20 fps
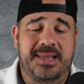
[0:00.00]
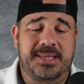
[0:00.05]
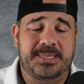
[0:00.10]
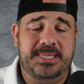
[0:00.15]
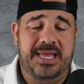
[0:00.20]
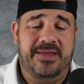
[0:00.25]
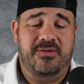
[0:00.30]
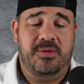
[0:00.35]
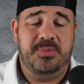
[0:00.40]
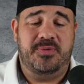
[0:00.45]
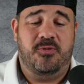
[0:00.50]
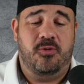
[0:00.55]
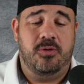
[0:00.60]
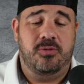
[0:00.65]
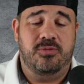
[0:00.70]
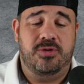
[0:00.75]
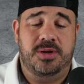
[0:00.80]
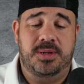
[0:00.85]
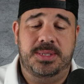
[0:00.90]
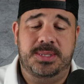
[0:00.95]
He gave up 4
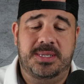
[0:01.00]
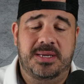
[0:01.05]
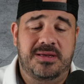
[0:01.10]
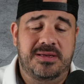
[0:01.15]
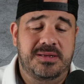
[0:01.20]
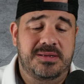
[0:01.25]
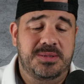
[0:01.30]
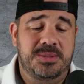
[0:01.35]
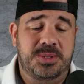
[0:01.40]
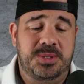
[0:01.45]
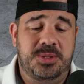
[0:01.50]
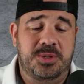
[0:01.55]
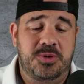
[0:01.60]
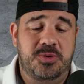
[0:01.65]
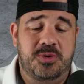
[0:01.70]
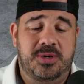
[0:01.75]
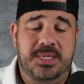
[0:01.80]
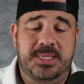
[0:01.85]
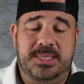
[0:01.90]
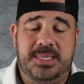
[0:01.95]
runs, 2
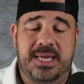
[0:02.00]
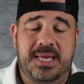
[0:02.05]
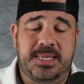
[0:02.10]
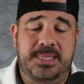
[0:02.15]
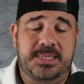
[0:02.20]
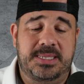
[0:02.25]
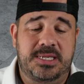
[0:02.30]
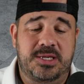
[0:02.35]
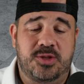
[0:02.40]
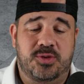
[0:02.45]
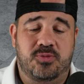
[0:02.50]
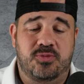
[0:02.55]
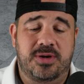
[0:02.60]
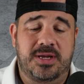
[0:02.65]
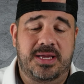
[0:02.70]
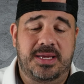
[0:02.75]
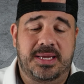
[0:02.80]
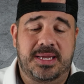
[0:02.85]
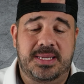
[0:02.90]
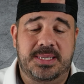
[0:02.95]
against KC,
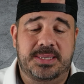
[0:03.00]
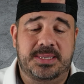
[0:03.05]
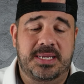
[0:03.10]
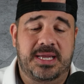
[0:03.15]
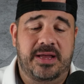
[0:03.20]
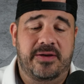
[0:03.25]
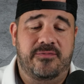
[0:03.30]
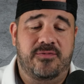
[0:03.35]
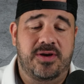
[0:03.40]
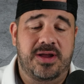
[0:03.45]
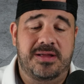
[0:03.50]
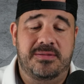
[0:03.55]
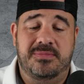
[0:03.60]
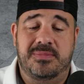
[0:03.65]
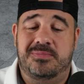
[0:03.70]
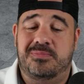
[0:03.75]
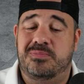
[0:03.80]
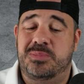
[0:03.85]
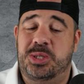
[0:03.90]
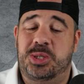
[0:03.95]
3 against San Fran,
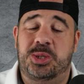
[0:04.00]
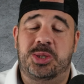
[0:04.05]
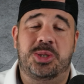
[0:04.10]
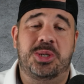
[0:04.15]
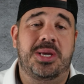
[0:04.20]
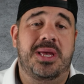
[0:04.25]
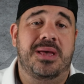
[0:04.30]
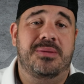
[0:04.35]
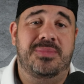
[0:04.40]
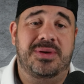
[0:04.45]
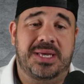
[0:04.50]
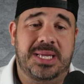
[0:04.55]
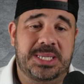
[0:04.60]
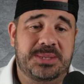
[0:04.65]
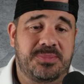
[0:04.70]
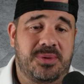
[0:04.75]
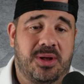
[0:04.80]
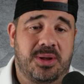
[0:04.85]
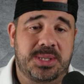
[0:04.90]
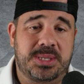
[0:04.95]
gem against
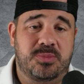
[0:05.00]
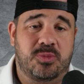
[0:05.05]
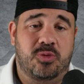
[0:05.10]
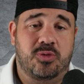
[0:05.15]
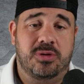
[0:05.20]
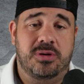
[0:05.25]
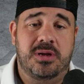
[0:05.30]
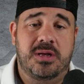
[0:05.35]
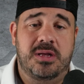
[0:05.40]
Baltimore.